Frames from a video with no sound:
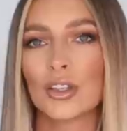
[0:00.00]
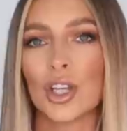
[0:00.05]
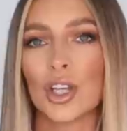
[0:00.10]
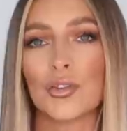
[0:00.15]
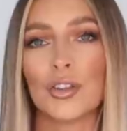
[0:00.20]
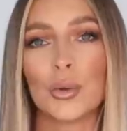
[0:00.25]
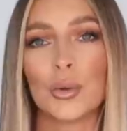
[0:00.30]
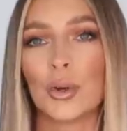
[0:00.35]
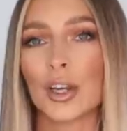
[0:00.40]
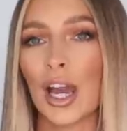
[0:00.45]
So
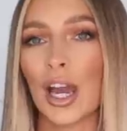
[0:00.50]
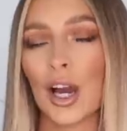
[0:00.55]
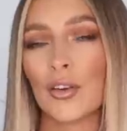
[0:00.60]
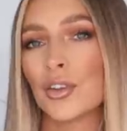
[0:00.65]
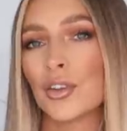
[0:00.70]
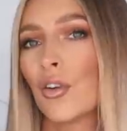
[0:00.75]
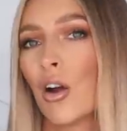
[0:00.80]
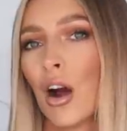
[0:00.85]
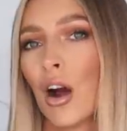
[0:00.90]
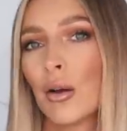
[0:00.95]
if you want to have
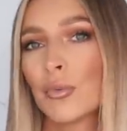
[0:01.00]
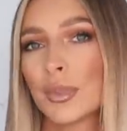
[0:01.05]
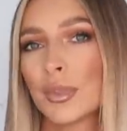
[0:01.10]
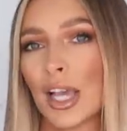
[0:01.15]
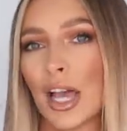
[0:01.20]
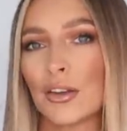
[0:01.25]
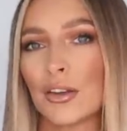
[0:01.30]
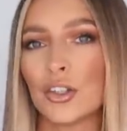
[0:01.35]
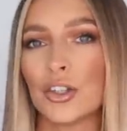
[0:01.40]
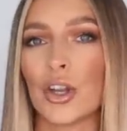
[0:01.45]
your arms
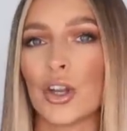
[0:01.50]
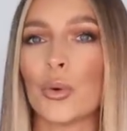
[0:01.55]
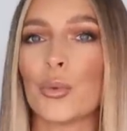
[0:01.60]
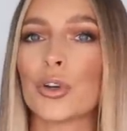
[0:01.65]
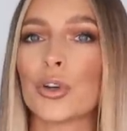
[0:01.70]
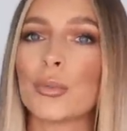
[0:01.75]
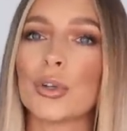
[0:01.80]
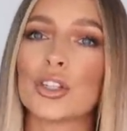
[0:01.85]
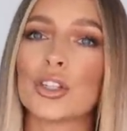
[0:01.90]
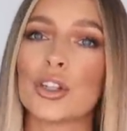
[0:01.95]
out, you don't
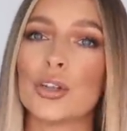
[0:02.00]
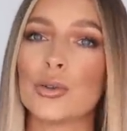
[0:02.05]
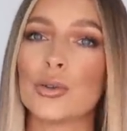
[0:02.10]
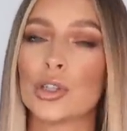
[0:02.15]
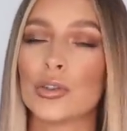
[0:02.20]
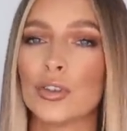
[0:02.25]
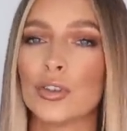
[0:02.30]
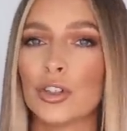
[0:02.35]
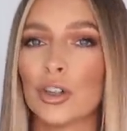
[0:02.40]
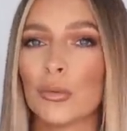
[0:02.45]
want to be too
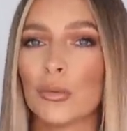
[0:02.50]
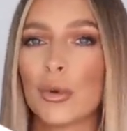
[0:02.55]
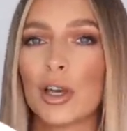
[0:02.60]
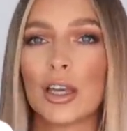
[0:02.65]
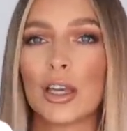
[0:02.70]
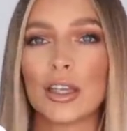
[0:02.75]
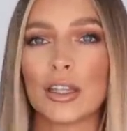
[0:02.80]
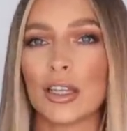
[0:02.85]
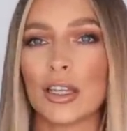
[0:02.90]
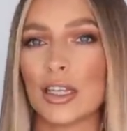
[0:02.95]
covered up,
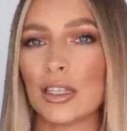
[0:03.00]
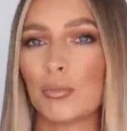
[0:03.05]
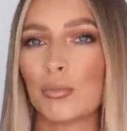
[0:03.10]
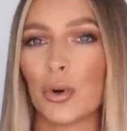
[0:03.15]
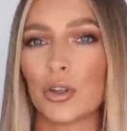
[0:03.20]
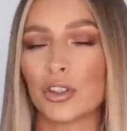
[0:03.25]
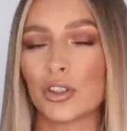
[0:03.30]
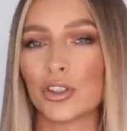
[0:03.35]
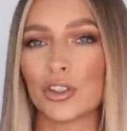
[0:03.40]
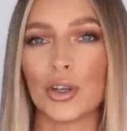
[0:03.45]
these
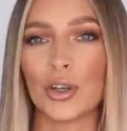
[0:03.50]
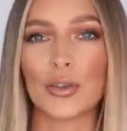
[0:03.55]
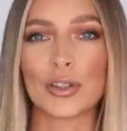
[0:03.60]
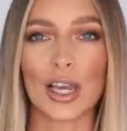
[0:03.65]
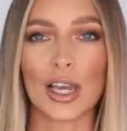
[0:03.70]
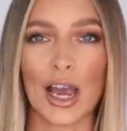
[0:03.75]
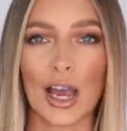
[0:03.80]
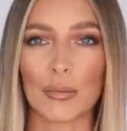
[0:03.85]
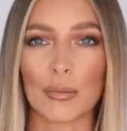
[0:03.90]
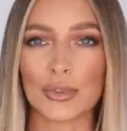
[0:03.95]

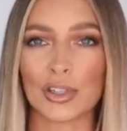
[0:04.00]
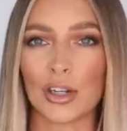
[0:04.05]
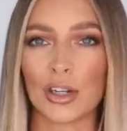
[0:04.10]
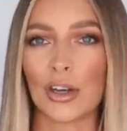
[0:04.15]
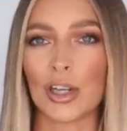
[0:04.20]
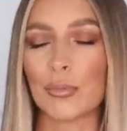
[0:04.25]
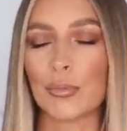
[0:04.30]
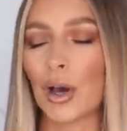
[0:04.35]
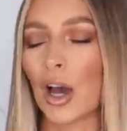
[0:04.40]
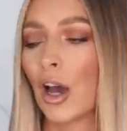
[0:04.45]
bodysuits are
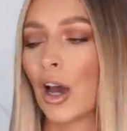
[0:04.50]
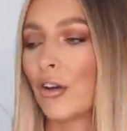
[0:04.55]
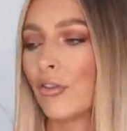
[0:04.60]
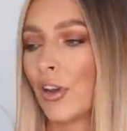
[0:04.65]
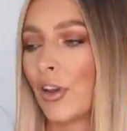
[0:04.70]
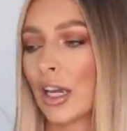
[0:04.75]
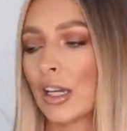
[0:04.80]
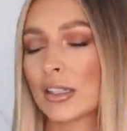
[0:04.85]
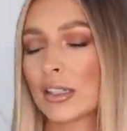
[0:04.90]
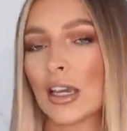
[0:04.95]
absolutely
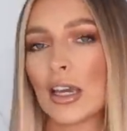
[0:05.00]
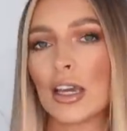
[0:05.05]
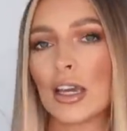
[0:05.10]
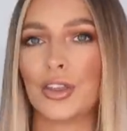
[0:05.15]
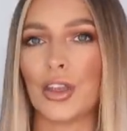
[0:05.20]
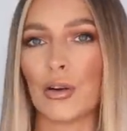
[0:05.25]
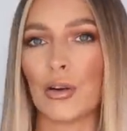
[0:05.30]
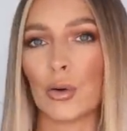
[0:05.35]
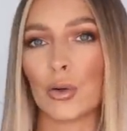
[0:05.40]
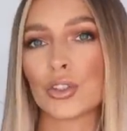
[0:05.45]
perfect.
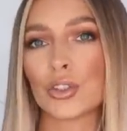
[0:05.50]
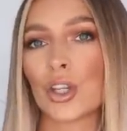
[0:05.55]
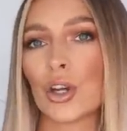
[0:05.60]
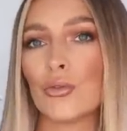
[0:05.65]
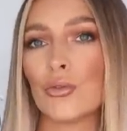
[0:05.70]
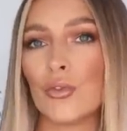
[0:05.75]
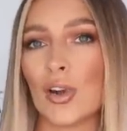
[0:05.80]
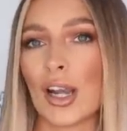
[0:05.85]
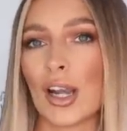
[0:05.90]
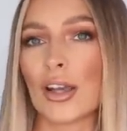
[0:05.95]
They're also
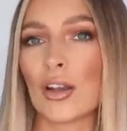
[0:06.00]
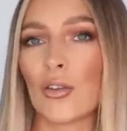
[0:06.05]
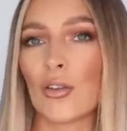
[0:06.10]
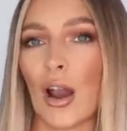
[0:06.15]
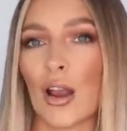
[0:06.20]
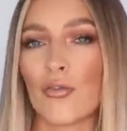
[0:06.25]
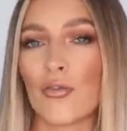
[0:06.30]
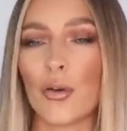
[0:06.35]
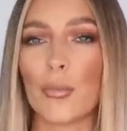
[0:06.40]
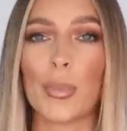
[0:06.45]
really
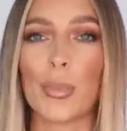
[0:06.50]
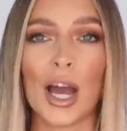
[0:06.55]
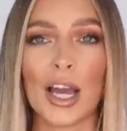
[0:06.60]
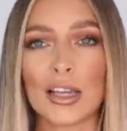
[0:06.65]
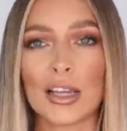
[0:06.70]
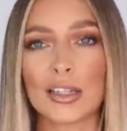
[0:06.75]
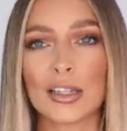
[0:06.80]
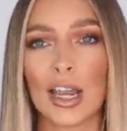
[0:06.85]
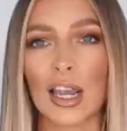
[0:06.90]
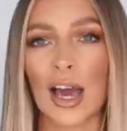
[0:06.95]
great for
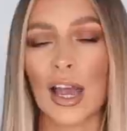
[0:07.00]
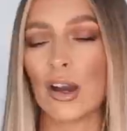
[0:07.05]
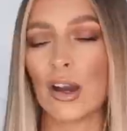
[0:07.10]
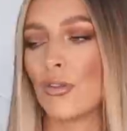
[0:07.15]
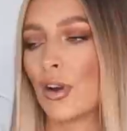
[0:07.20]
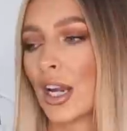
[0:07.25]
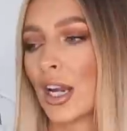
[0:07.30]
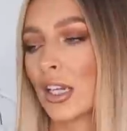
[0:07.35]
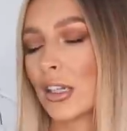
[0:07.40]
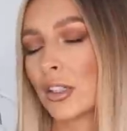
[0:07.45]
base
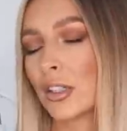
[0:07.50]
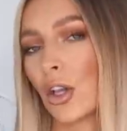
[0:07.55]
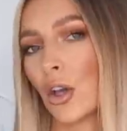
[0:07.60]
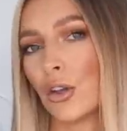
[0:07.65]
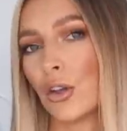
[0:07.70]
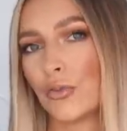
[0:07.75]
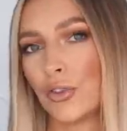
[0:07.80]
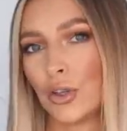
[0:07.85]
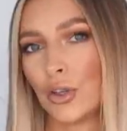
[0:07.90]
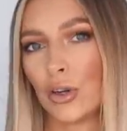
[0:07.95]
layering, so
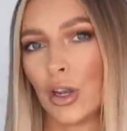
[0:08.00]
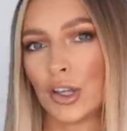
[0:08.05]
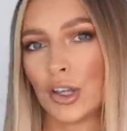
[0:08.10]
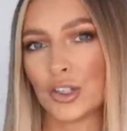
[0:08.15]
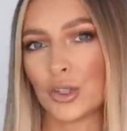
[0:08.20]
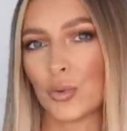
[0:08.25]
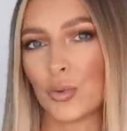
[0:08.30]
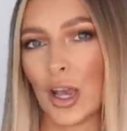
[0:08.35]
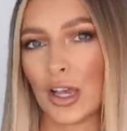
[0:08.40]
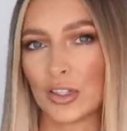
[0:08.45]
if you like
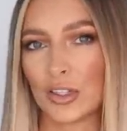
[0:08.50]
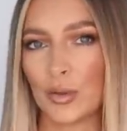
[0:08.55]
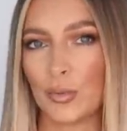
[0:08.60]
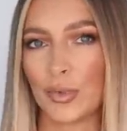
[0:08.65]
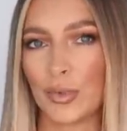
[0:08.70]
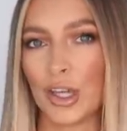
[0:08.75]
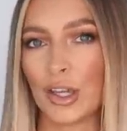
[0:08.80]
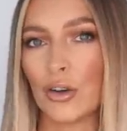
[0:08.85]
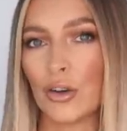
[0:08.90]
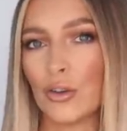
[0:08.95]
to wear
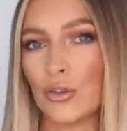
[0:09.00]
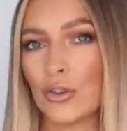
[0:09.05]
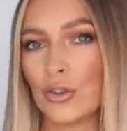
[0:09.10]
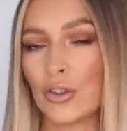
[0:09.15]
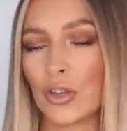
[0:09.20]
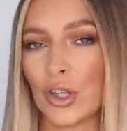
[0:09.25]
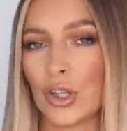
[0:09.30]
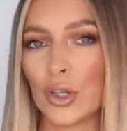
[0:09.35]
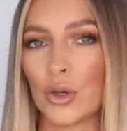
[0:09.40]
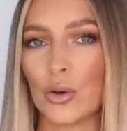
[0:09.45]
something
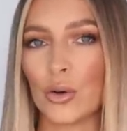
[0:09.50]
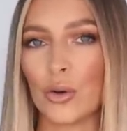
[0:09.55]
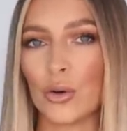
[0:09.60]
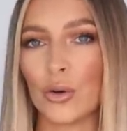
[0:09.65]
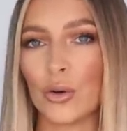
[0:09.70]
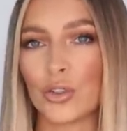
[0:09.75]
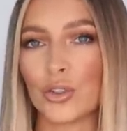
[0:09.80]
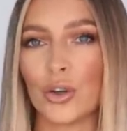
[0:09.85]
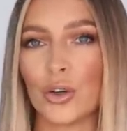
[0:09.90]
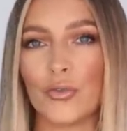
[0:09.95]
under
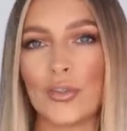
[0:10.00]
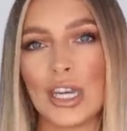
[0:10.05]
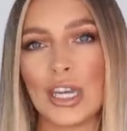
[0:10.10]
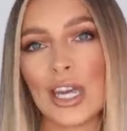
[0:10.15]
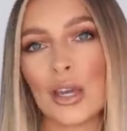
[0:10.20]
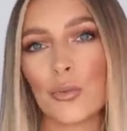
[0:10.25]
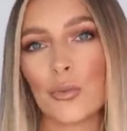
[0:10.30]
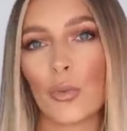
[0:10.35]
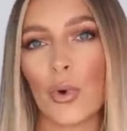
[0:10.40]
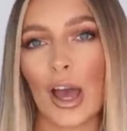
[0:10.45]
your sort of
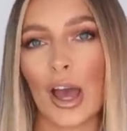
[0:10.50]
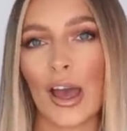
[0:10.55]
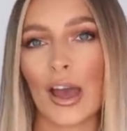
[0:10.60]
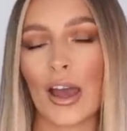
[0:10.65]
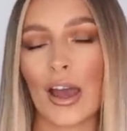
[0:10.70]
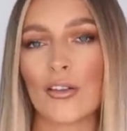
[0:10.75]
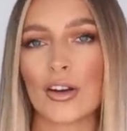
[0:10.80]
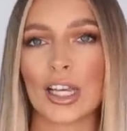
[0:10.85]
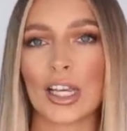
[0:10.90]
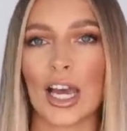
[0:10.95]

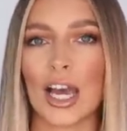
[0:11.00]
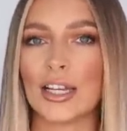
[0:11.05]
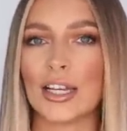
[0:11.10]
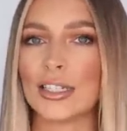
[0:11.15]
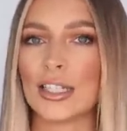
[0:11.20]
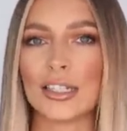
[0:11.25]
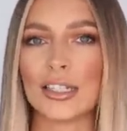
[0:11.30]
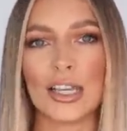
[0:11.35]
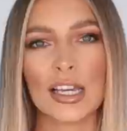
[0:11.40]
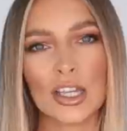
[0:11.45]
knitwear in
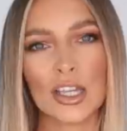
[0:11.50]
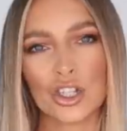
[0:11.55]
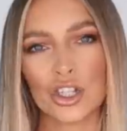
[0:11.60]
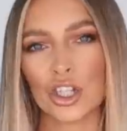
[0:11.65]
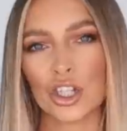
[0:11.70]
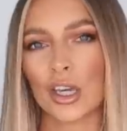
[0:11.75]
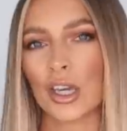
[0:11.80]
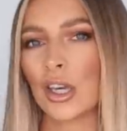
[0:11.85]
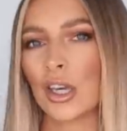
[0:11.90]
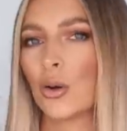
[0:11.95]
case it's
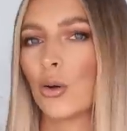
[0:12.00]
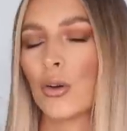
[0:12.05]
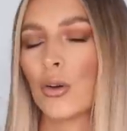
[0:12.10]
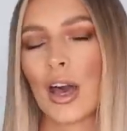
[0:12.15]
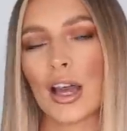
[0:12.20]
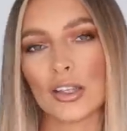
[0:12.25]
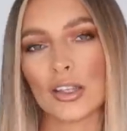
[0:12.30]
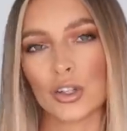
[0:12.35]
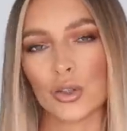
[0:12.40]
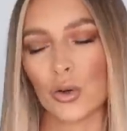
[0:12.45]
itchy or
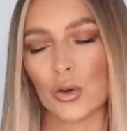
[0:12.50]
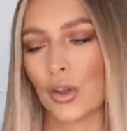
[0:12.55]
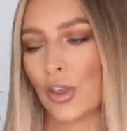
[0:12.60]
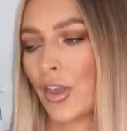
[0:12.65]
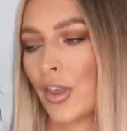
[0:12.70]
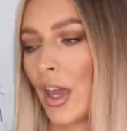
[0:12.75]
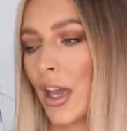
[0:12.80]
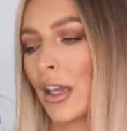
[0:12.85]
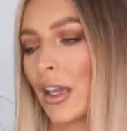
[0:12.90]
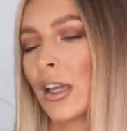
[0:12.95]
that sort of
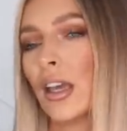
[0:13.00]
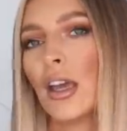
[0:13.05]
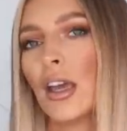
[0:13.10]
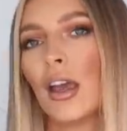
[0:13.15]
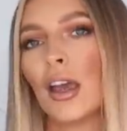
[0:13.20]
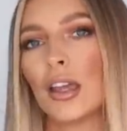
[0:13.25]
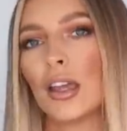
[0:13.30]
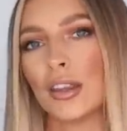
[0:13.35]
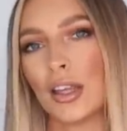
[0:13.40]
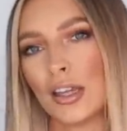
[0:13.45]
thing,
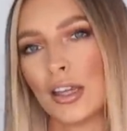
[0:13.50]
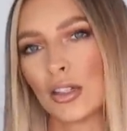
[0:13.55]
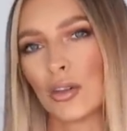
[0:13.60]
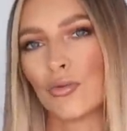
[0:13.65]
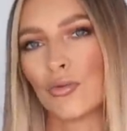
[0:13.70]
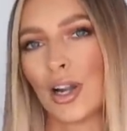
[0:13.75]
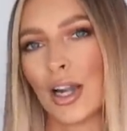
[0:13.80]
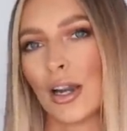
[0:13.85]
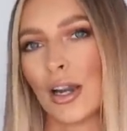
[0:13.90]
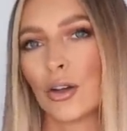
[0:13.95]
these are
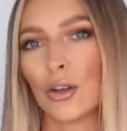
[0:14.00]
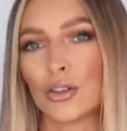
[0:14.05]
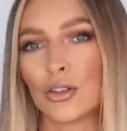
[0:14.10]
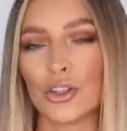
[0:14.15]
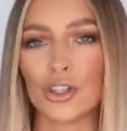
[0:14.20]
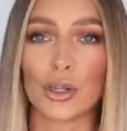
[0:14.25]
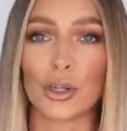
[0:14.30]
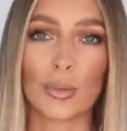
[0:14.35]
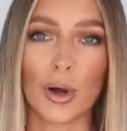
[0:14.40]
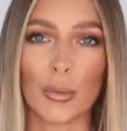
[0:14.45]
really good
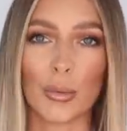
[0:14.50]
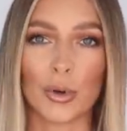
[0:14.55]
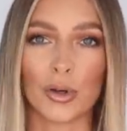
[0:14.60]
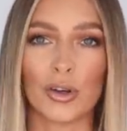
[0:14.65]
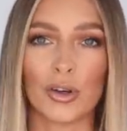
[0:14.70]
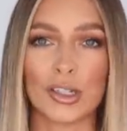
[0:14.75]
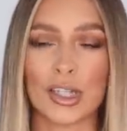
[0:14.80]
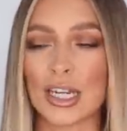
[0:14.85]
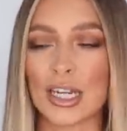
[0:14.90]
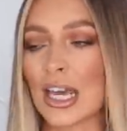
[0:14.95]
just to pop on
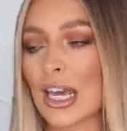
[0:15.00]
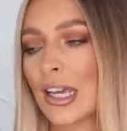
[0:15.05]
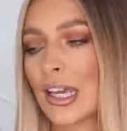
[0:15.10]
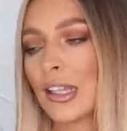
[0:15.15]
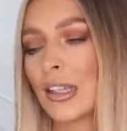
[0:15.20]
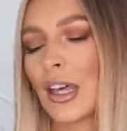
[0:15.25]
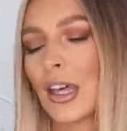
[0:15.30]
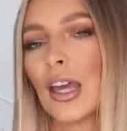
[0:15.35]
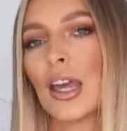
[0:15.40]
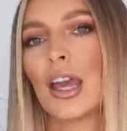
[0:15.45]

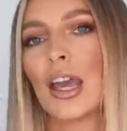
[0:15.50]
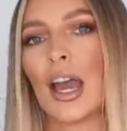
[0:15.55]
underneath.